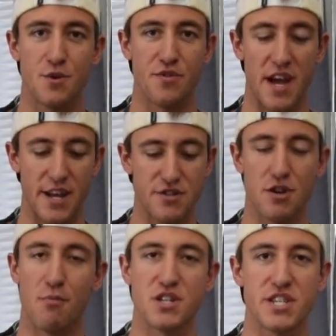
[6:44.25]
So thank you
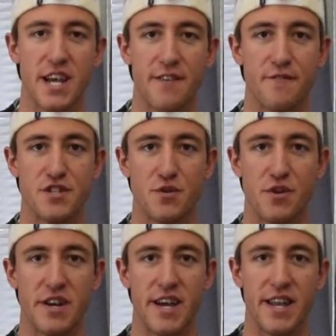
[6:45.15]
so much again for
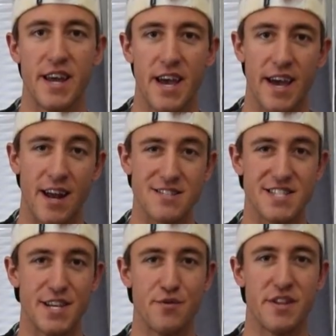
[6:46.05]
tuning in, and I'll
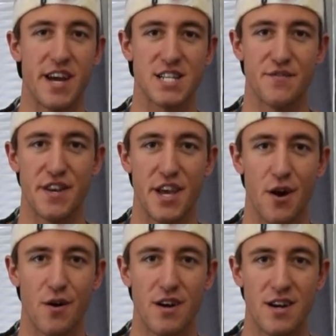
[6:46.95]
see you in the next
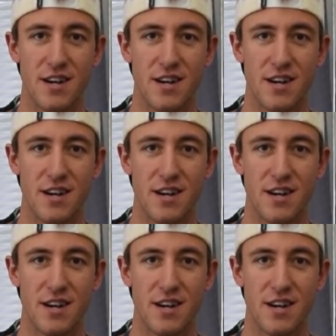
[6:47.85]
video.